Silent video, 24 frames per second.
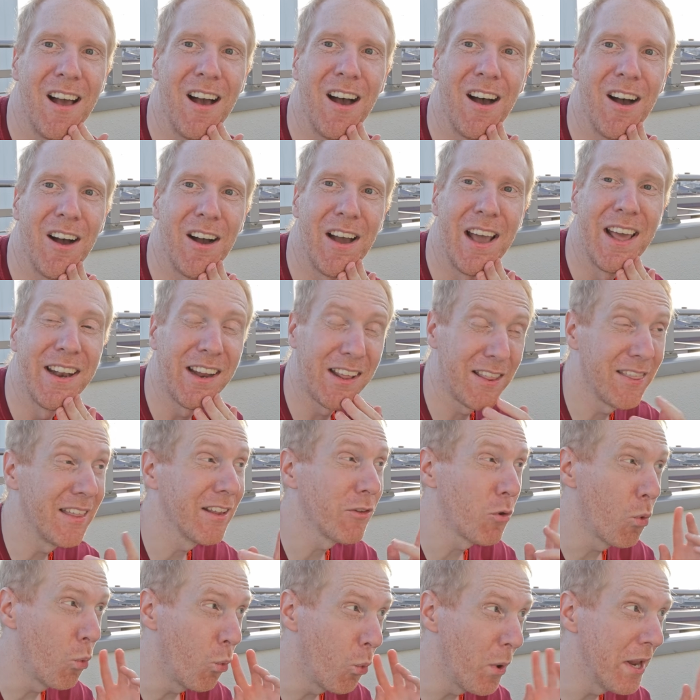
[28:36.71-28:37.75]
And I
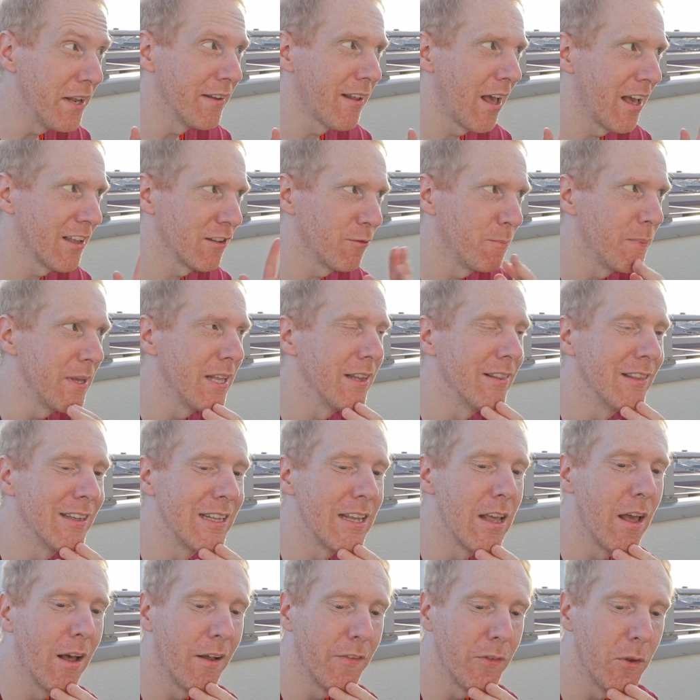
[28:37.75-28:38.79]
think the wind has been
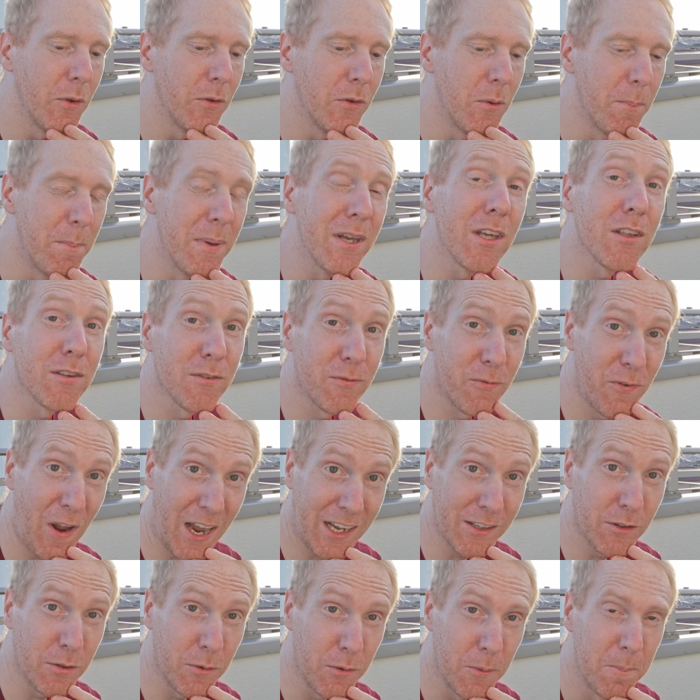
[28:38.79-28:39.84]
the biggest
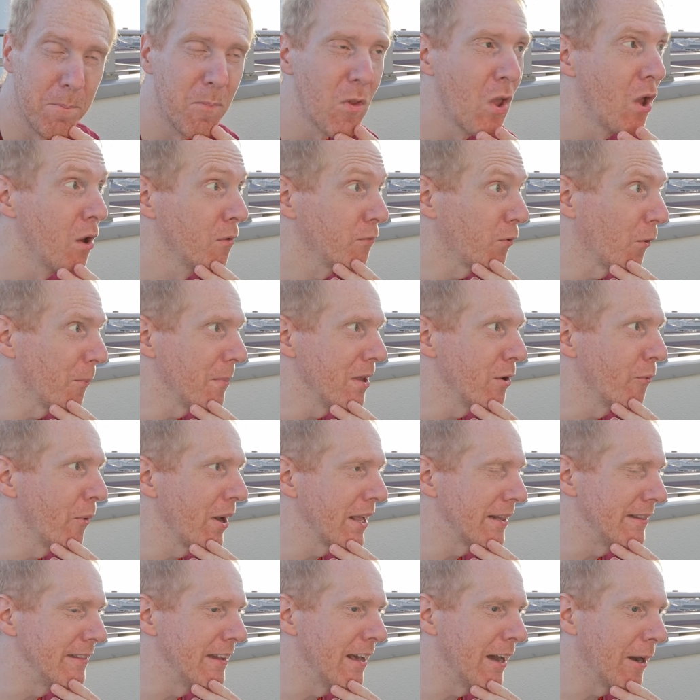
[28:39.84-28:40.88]
factor for me
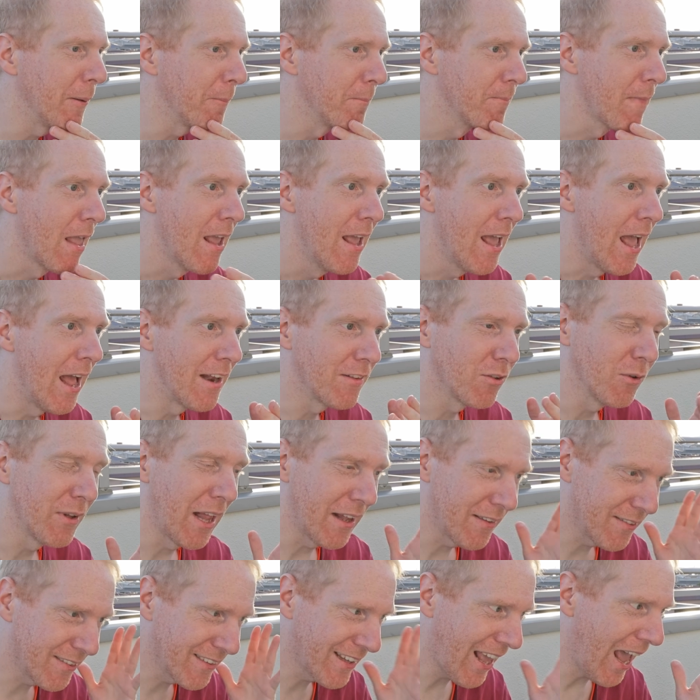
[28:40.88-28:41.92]
right now. And so
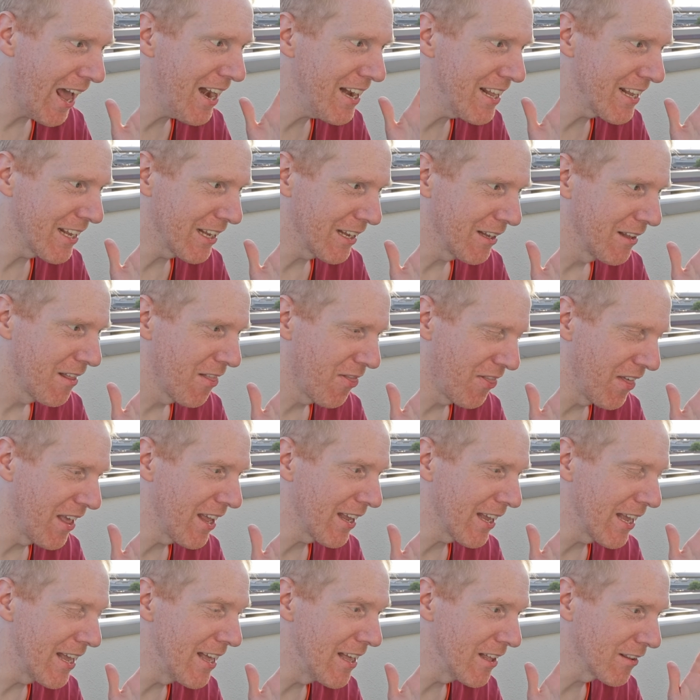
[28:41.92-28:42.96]
that scanning
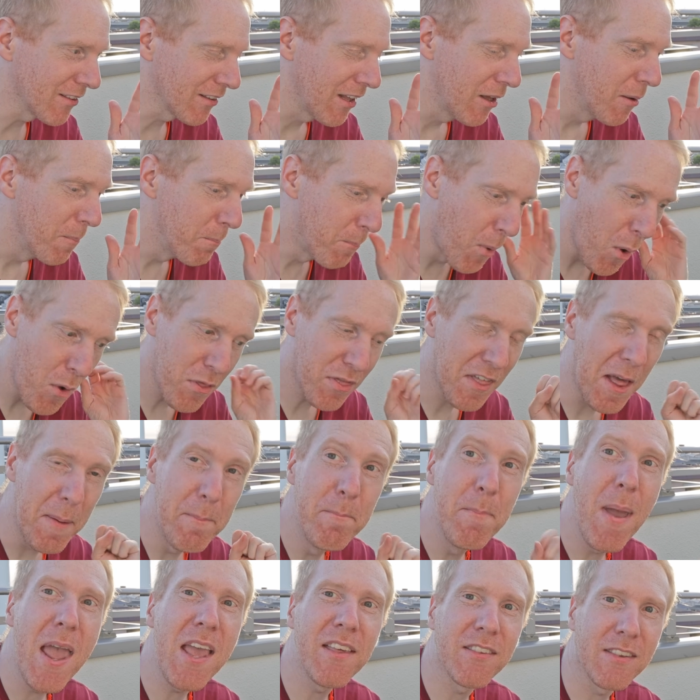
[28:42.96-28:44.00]
thing is both
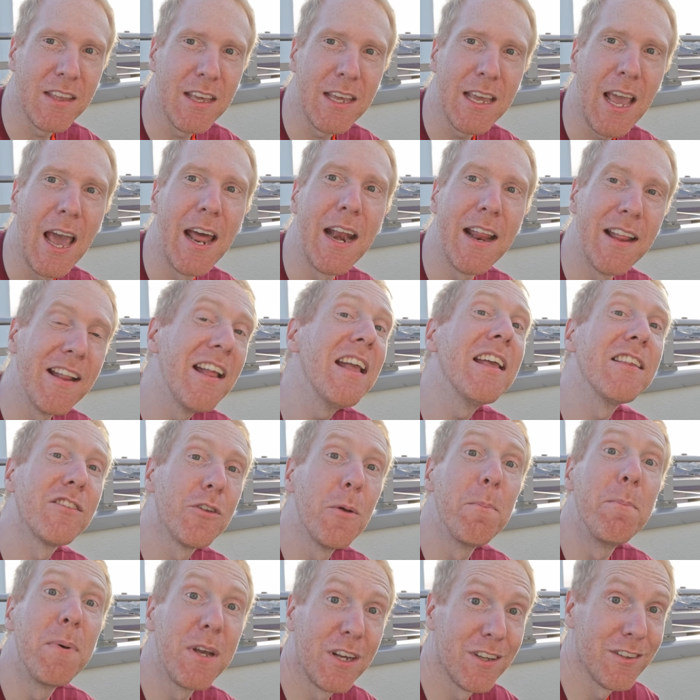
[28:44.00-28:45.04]
amazing and it is
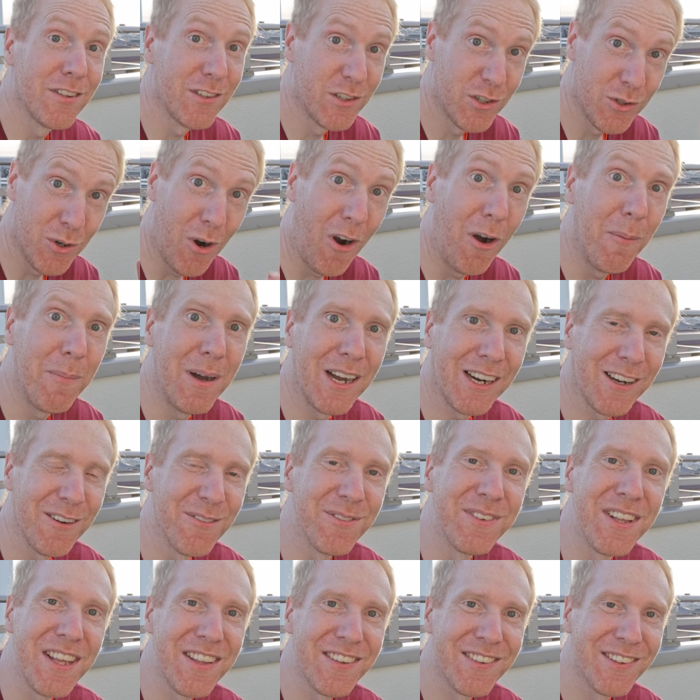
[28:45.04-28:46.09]
the biggest drawback
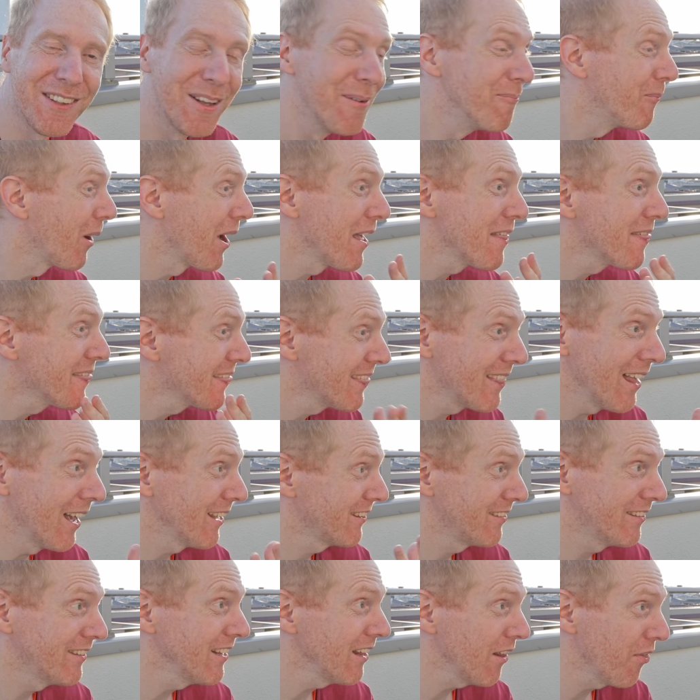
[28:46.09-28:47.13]
of this. But
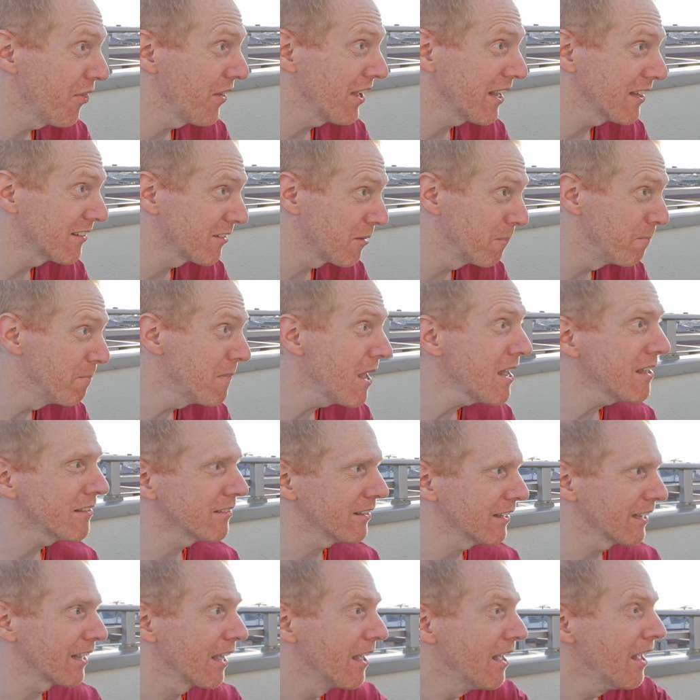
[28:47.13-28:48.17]
I still think it's
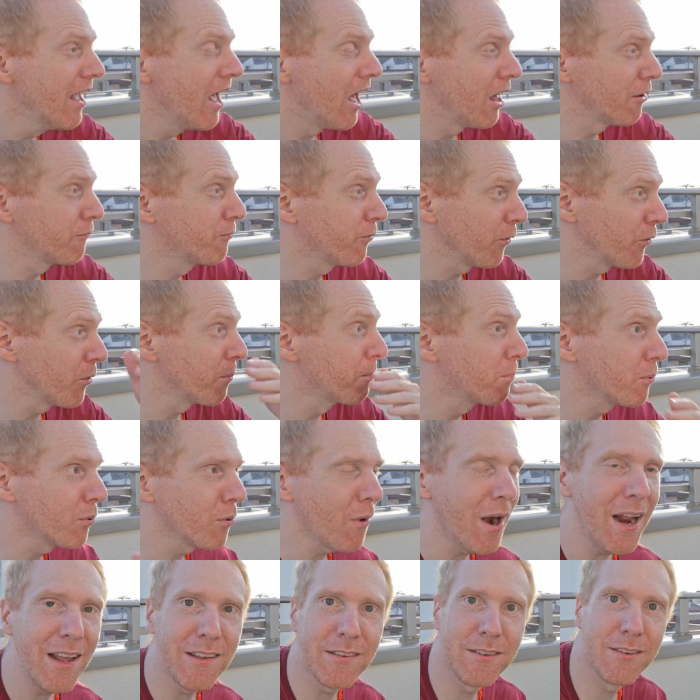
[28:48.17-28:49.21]
amazing. And for the
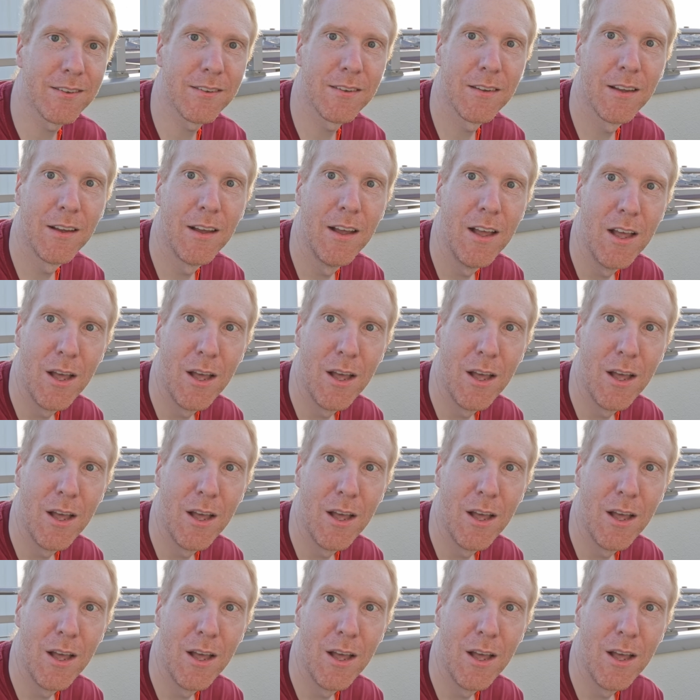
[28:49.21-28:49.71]
price,